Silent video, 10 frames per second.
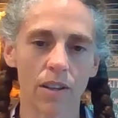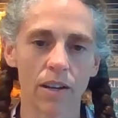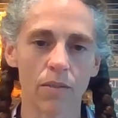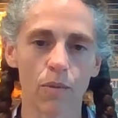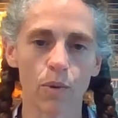and
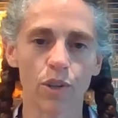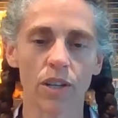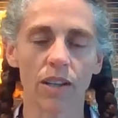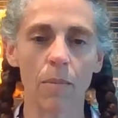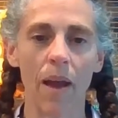
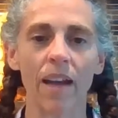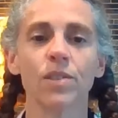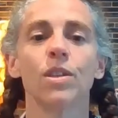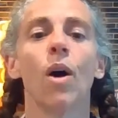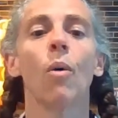unfortunately
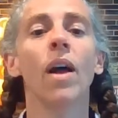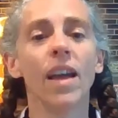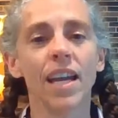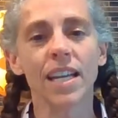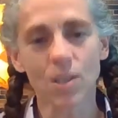passed. So
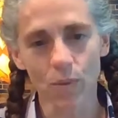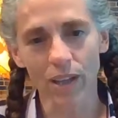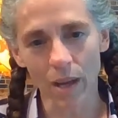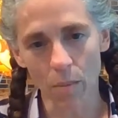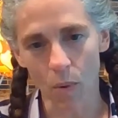it is
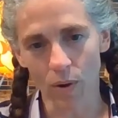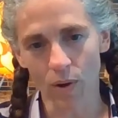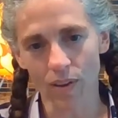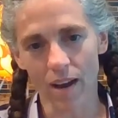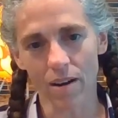really
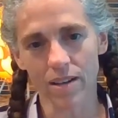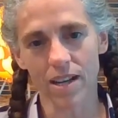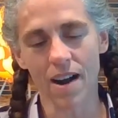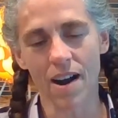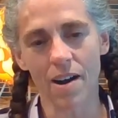important that
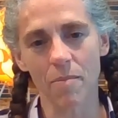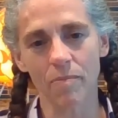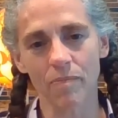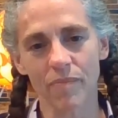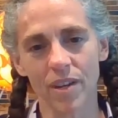
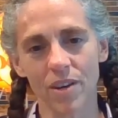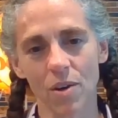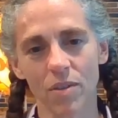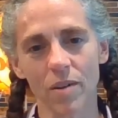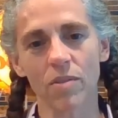
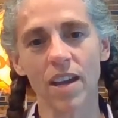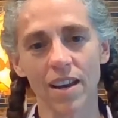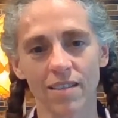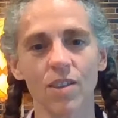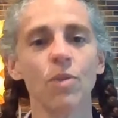
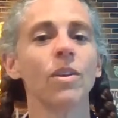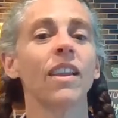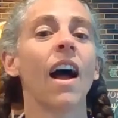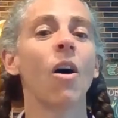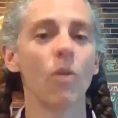that you
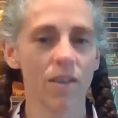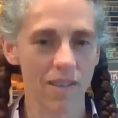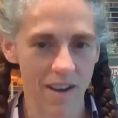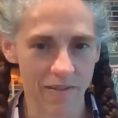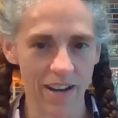allow
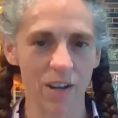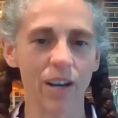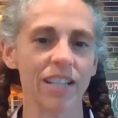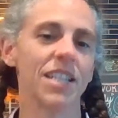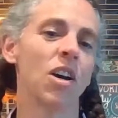a
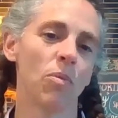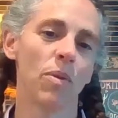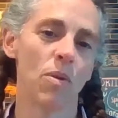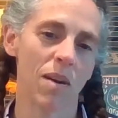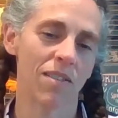veterinarian to help
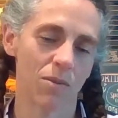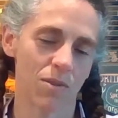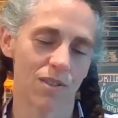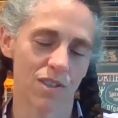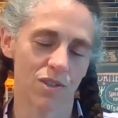you make those
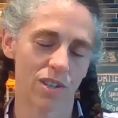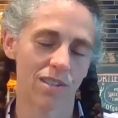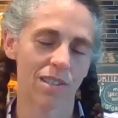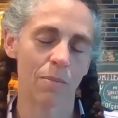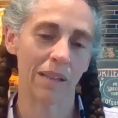
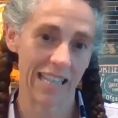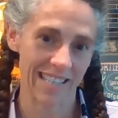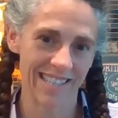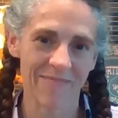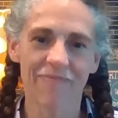decisions, please.